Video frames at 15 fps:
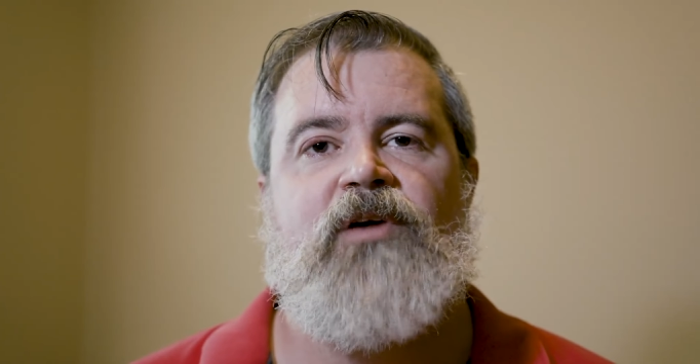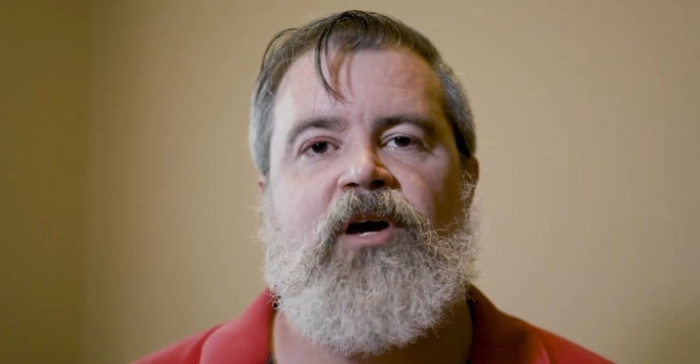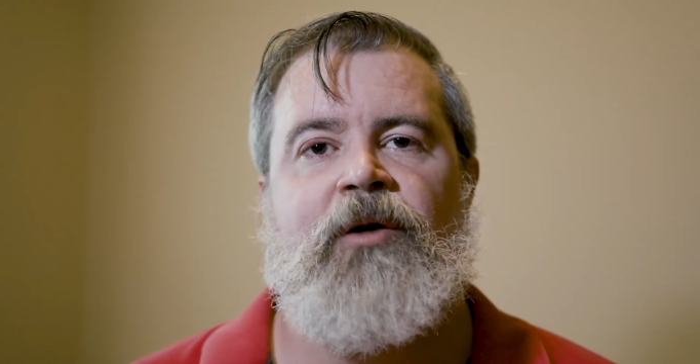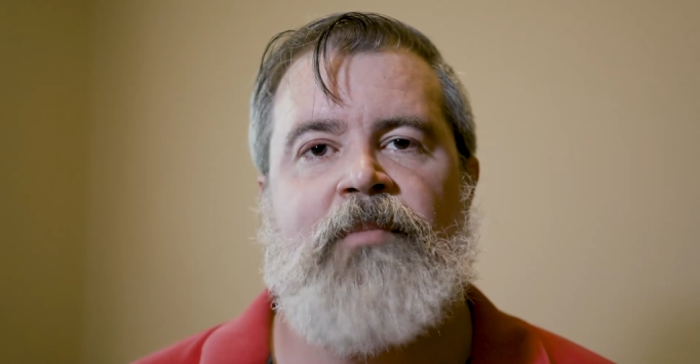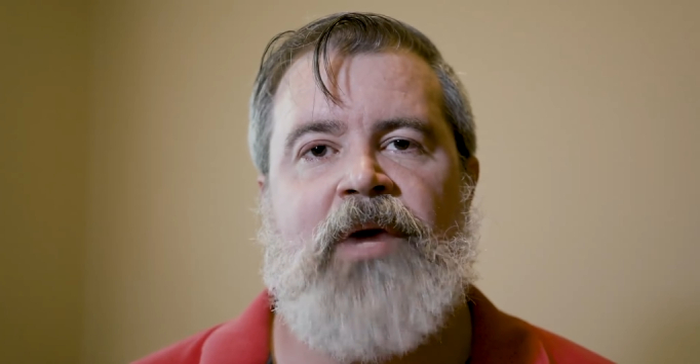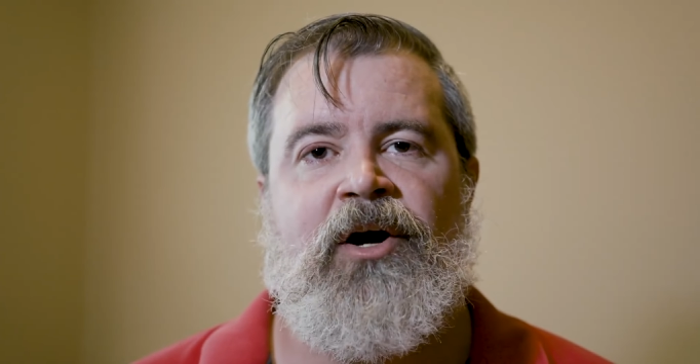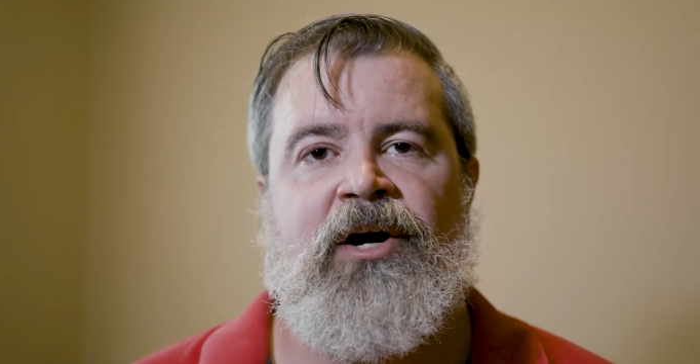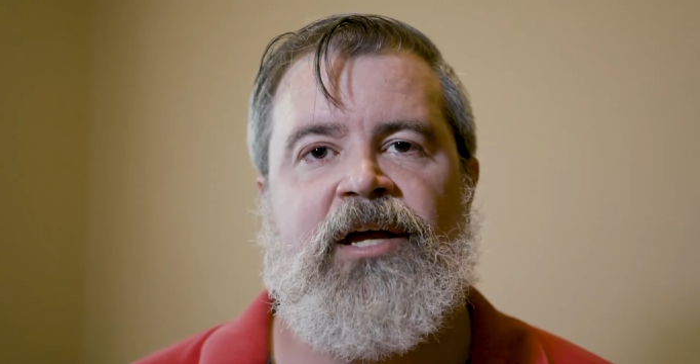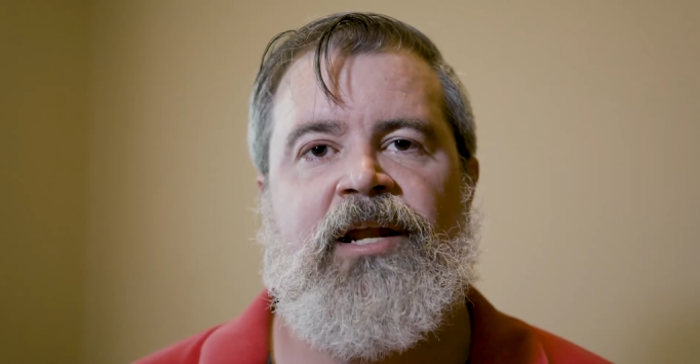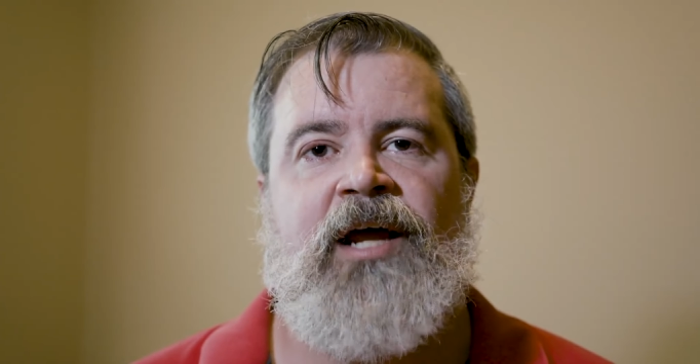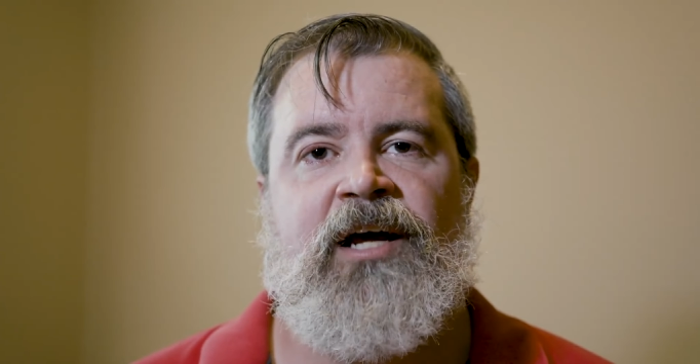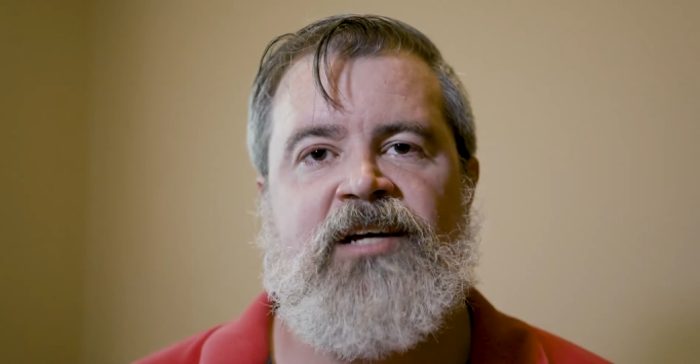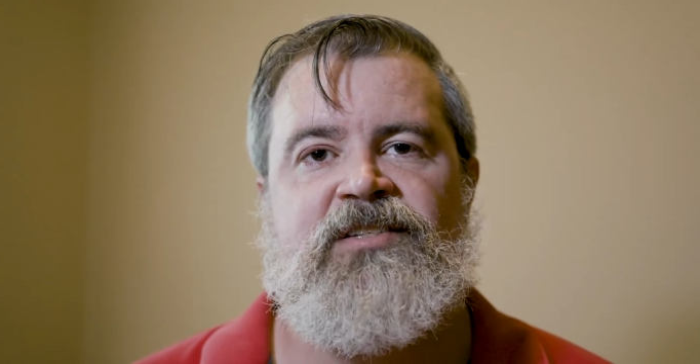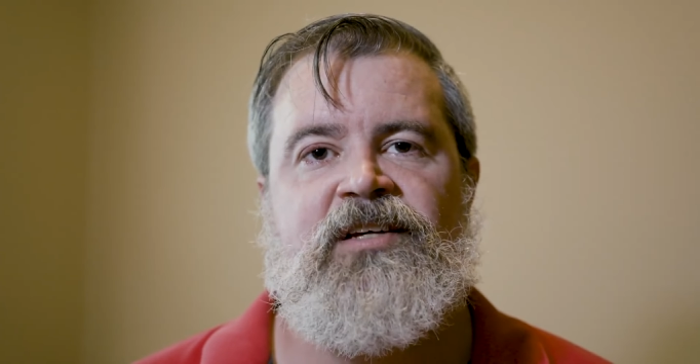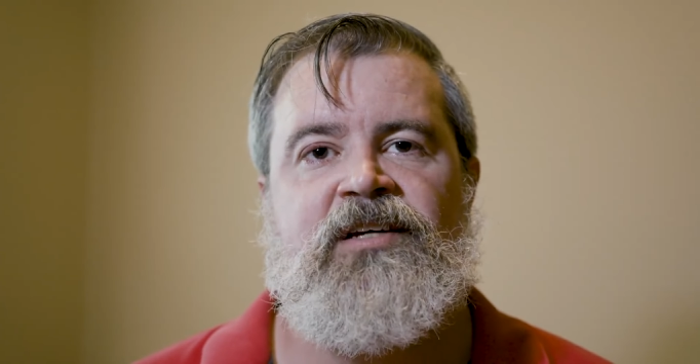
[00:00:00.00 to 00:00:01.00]
an American
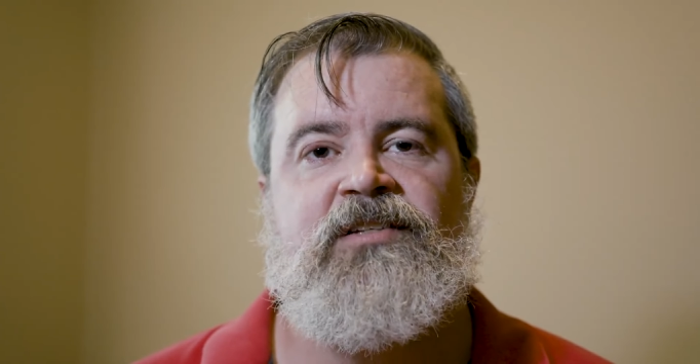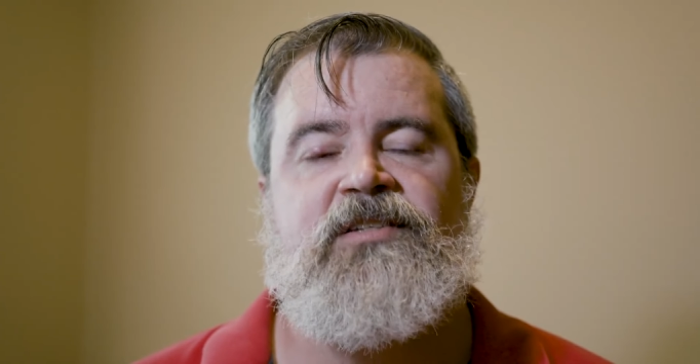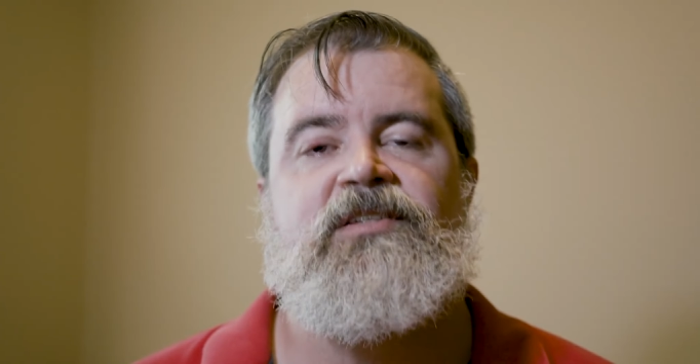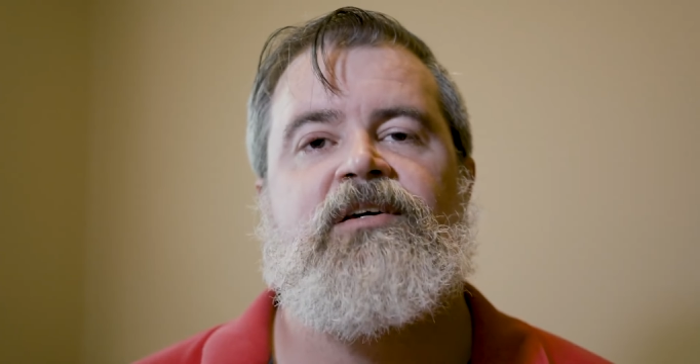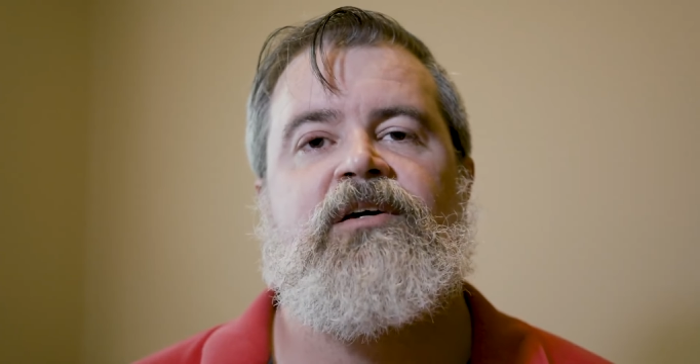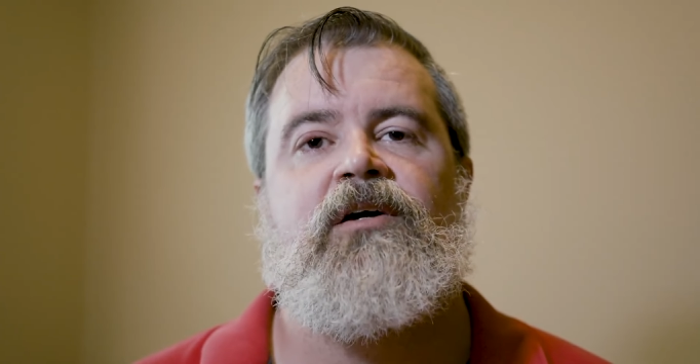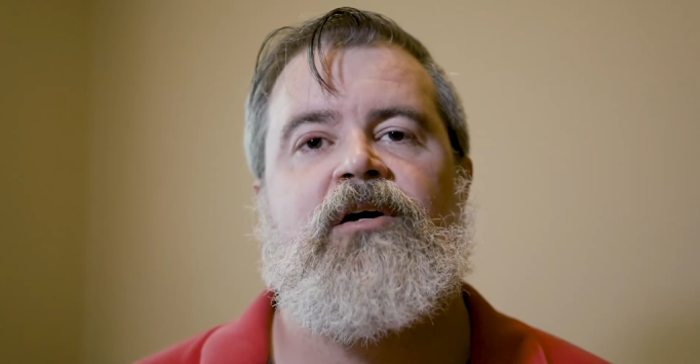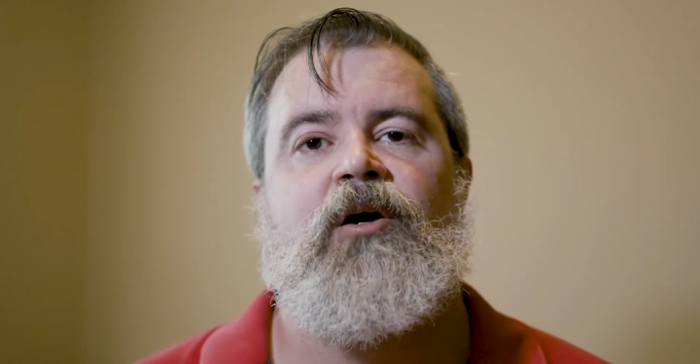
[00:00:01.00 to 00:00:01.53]
accent,